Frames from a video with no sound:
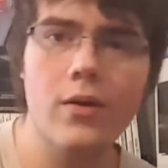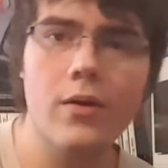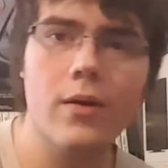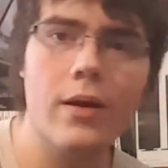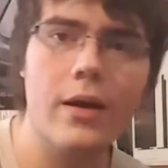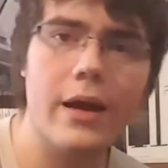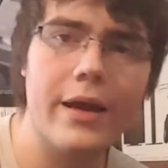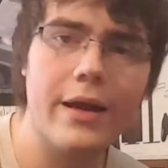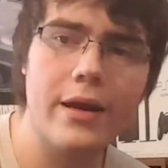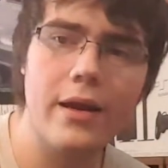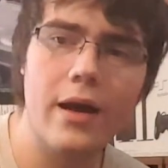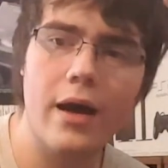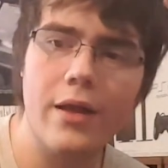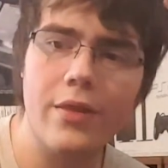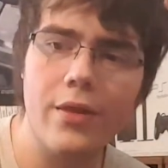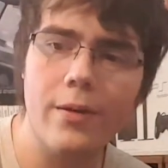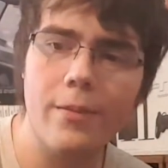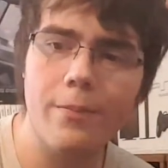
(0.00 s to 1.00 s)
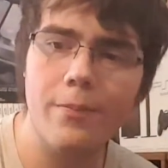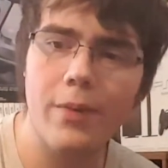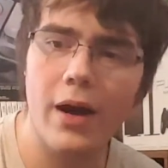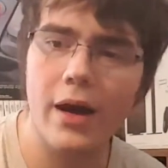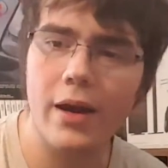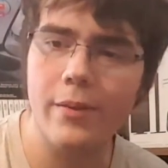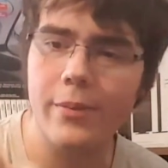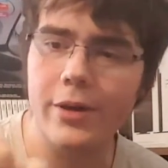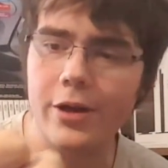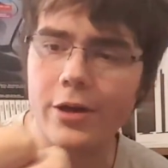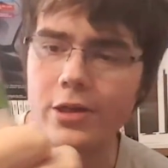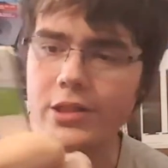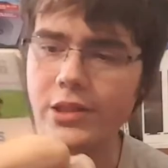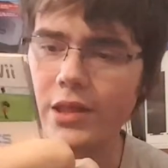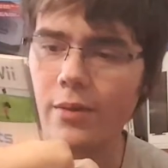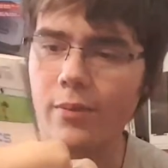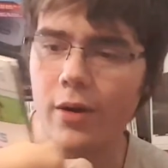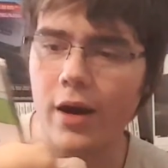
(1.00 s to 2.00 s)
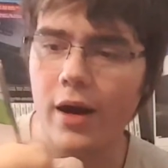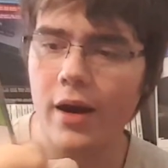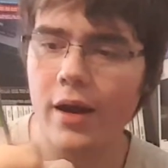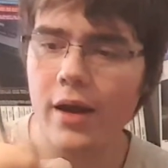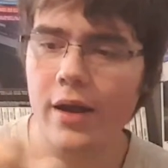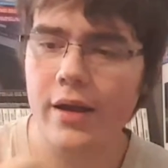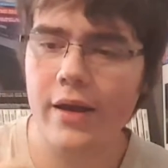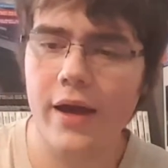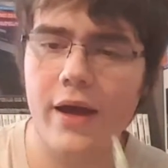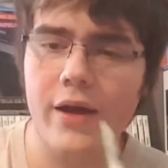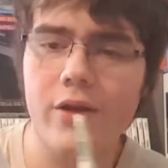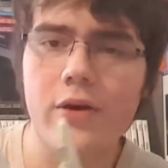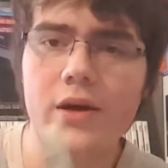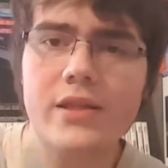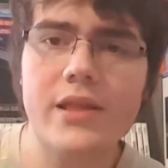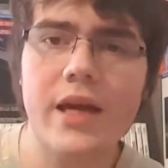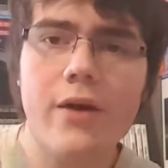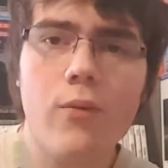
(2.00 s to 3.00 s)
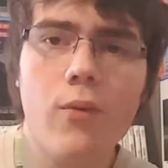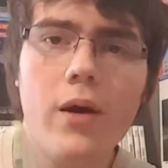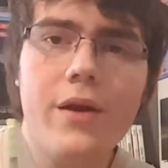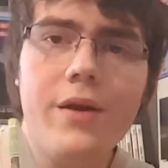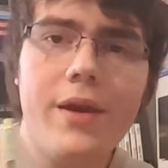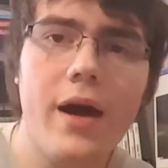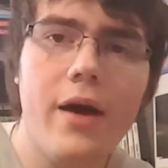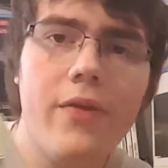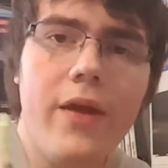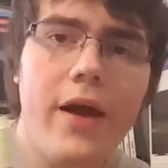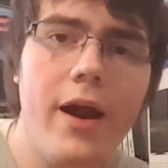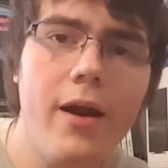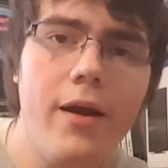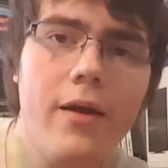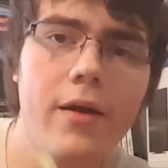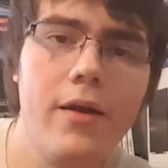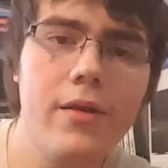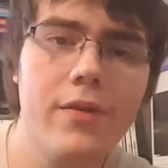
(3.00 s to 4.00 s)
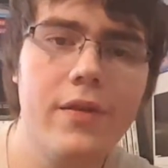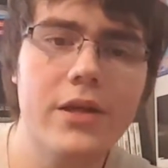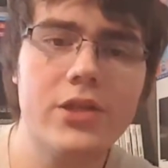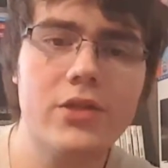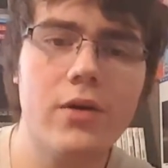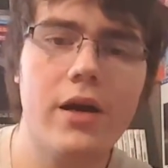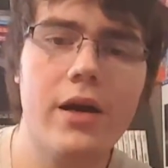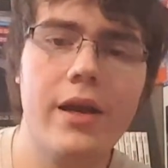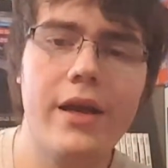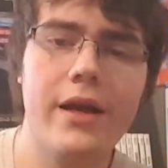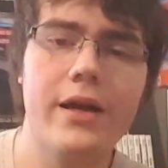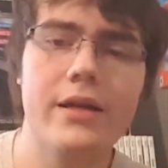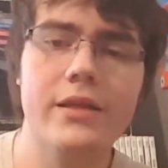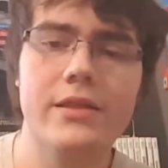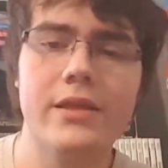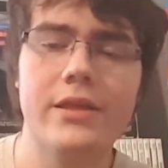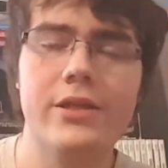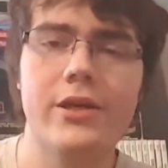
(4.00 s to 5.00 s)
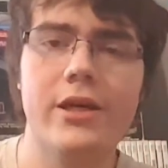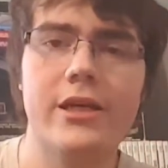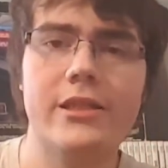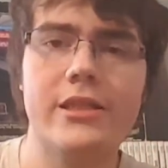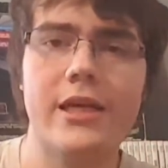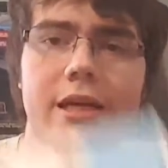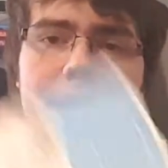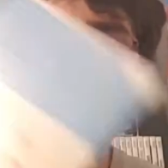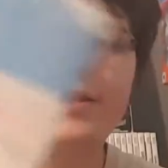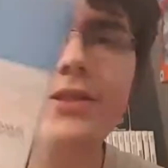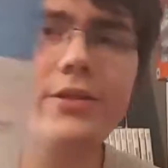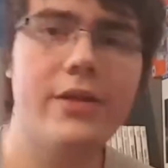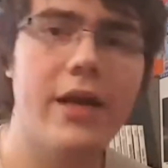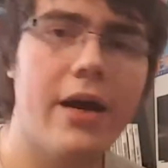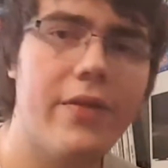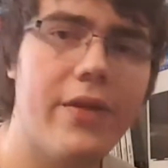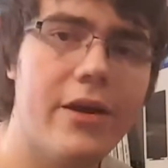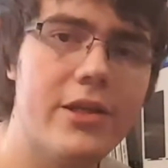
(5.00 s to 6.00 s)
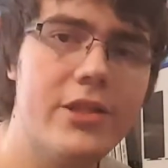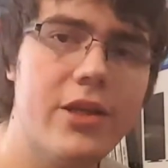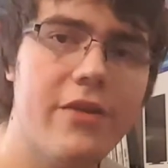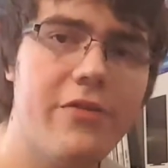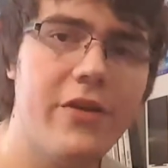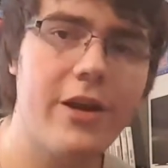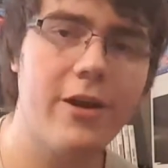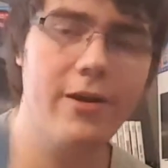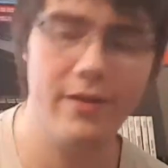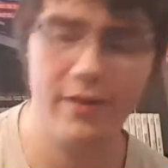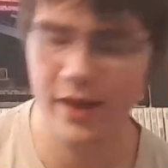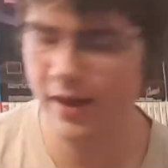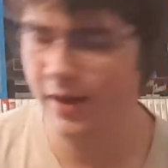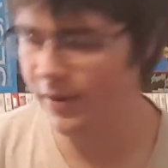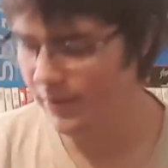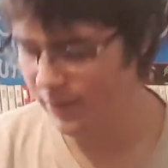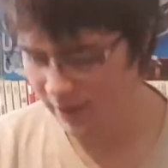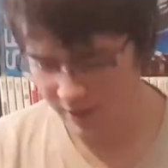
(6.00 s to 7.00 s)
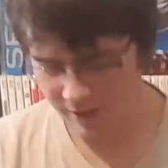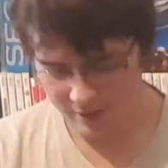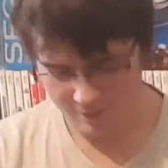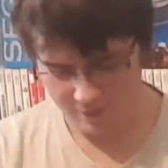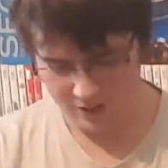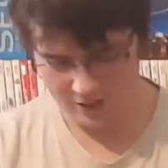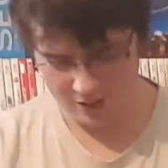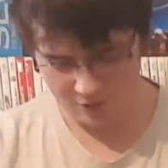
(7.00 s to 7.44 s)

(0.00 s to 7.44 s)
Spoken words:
right on the bottom here somewhere. Yeah, USA 1 down there. This one is USA 2 down there. So I figured, might as